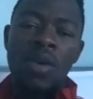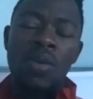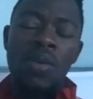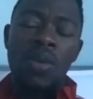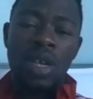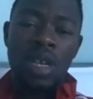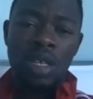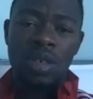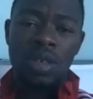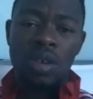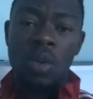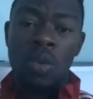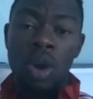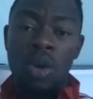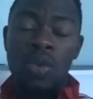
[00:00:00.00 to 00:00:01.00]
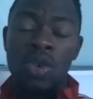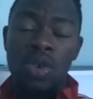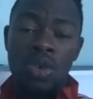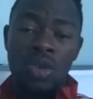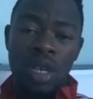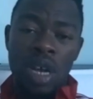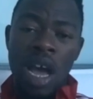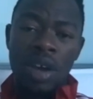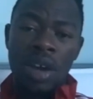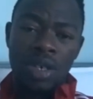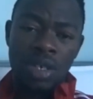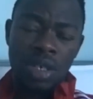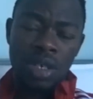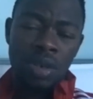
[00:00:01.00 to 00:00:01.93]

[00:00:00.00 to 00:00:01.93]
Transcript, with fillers: we're just gonna work with those colors.